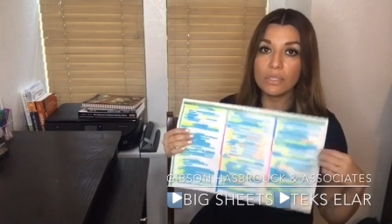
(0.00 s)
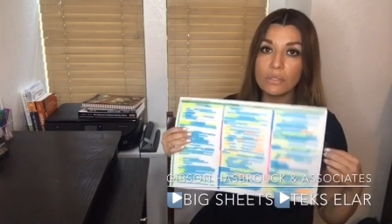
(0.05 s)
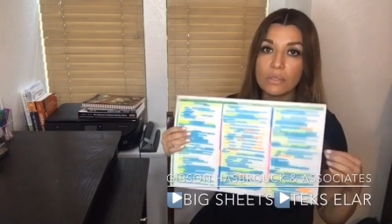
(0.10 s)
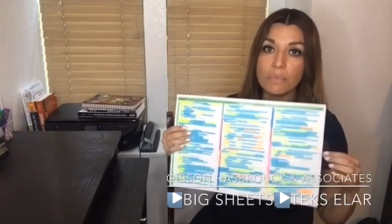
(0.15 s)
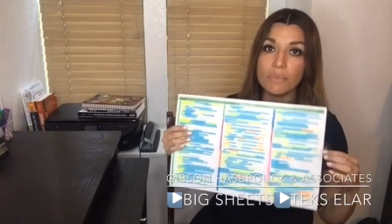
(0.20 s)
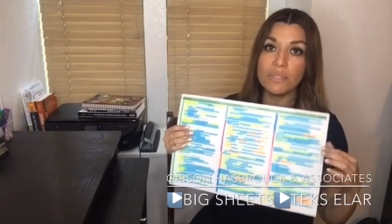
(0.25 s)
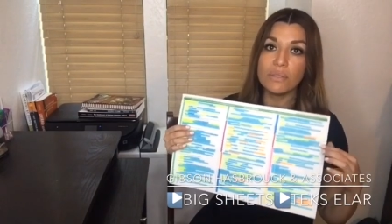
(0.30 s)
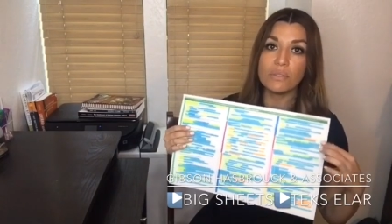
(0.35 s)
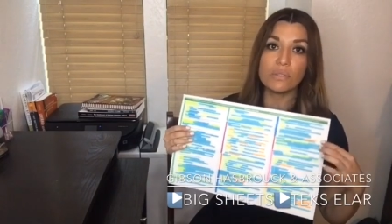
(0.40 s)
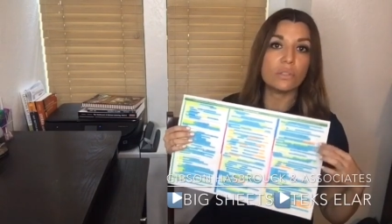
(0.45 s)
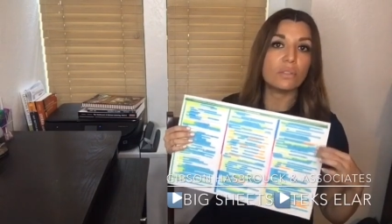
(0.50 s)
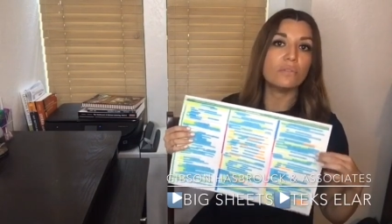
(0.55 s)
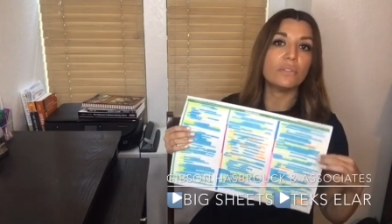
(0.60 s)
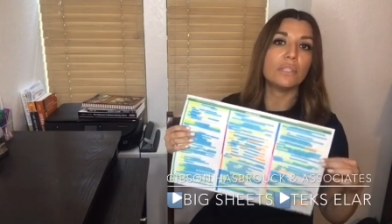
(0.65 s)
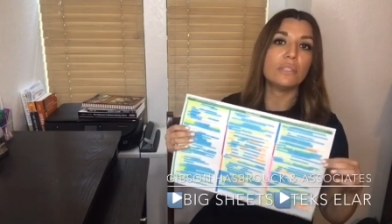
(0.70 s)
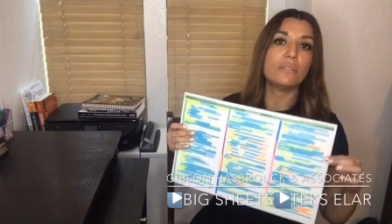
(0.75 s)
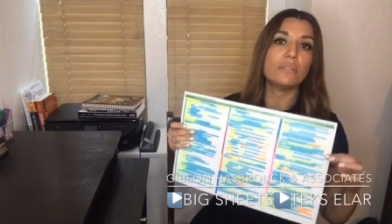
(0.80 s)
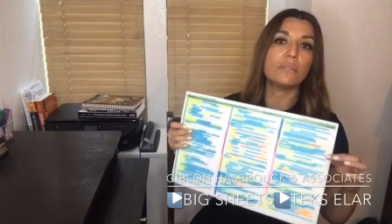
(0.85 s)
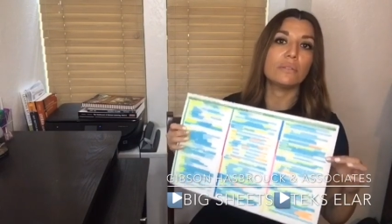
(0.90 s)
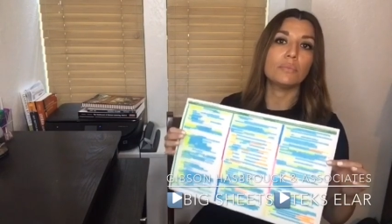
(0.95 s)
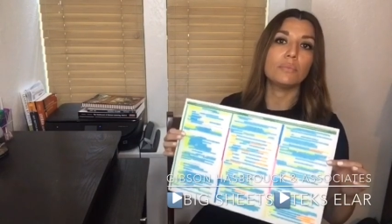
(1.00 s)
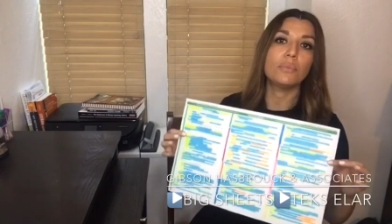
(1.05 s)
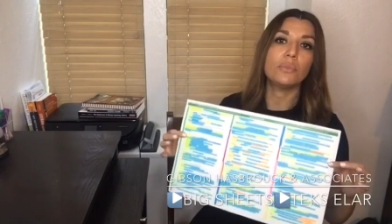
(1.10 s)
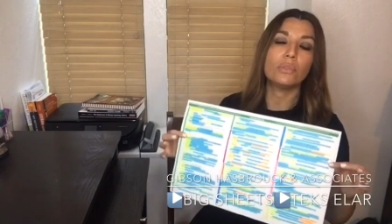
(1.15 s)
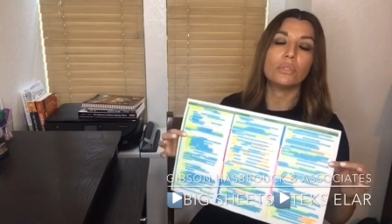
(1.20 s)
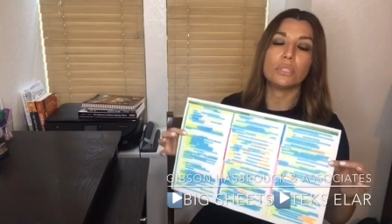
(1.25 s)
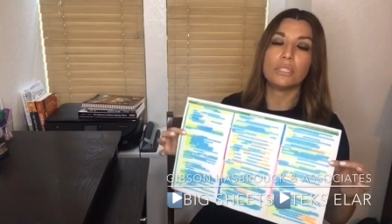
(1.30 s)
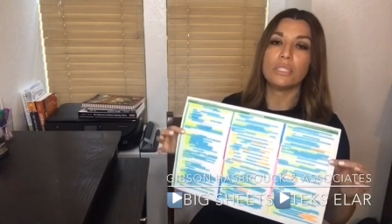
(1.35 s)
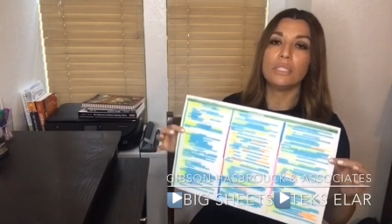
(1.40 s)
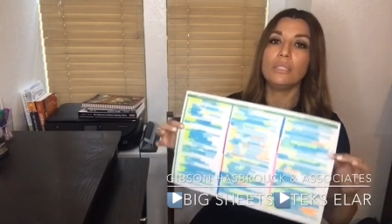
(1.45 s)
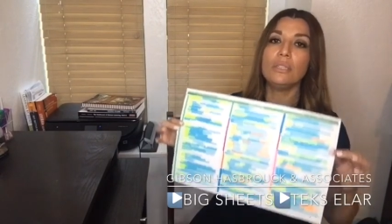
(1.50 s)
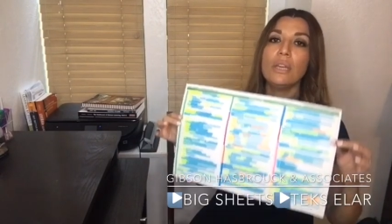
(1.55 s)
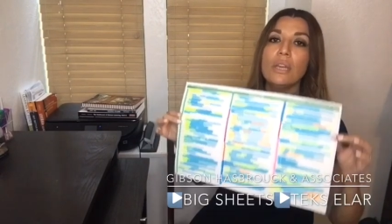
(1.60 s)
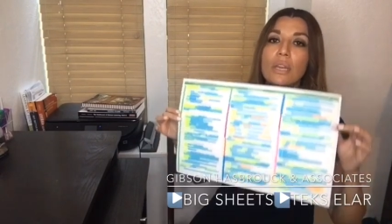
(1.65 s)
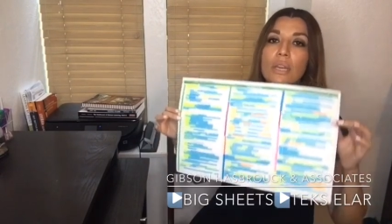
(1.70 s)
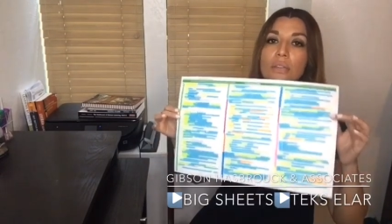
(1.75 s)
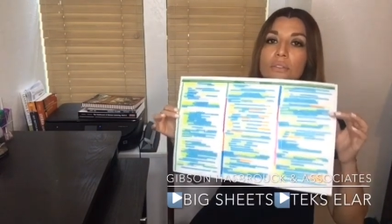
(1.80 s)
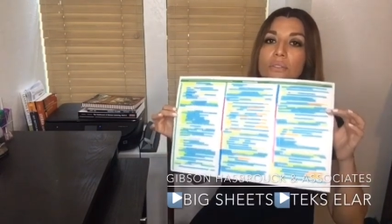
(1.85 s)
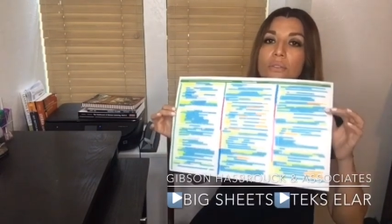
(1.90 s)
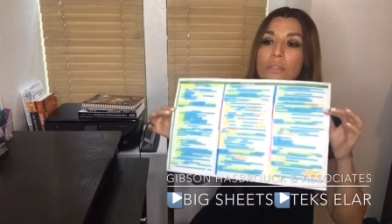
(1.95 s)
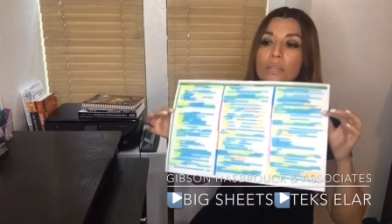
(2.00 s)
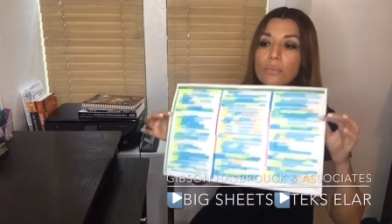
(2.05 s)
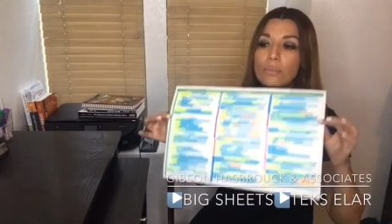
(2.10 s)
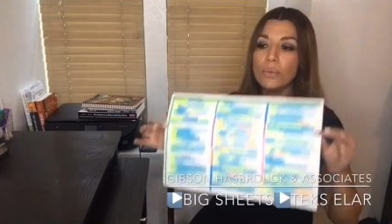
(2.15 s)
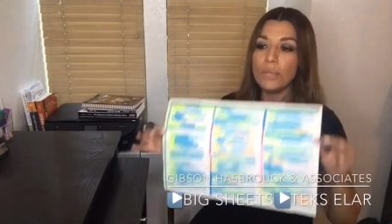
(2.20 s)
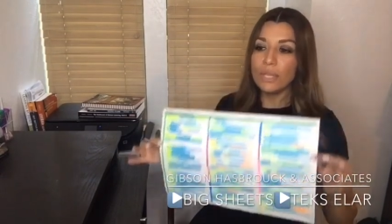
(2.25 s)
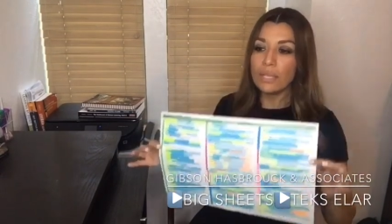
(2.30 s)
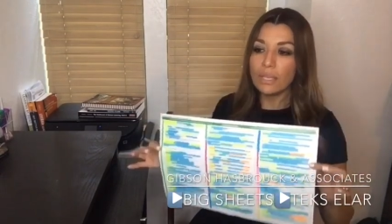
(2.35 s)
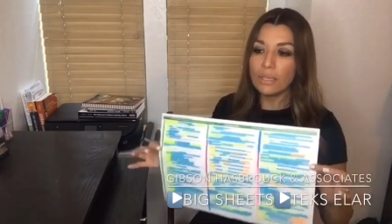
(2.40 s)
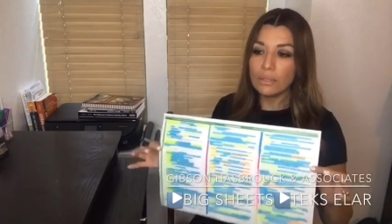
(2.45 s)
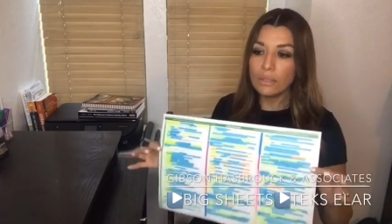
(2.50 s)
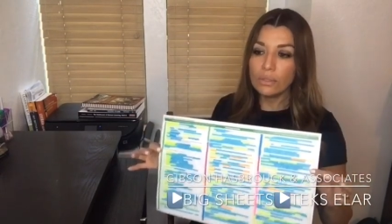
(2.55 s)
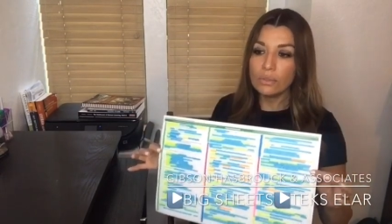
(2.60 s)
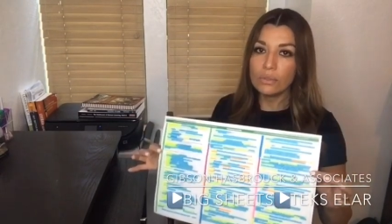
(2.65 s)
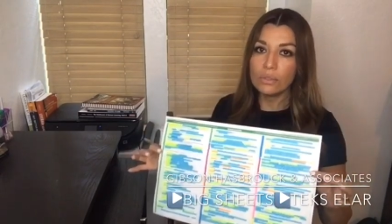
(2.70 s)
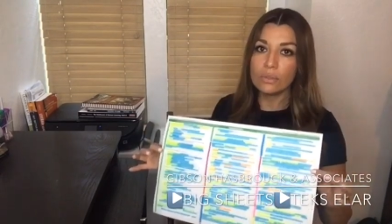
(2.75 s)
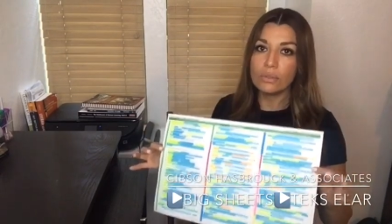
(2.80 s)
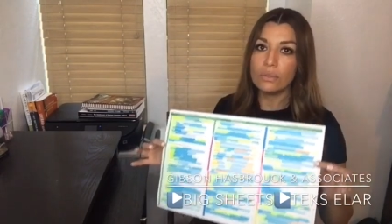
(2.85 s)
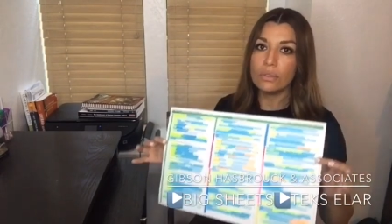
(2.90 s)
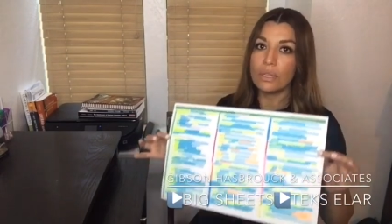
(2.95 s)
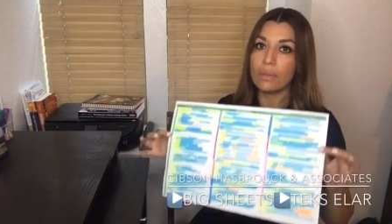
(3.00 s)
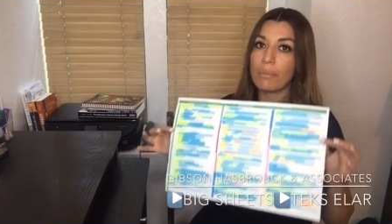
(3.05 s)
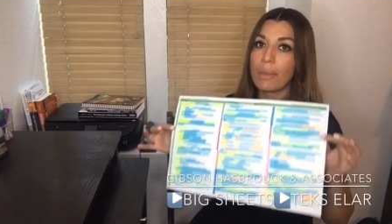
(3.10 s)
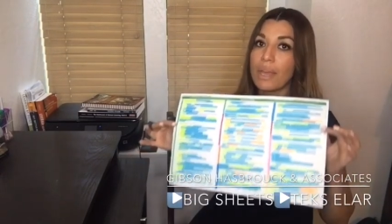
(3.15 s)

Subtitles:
to be serving and supporting, so that we can go through them.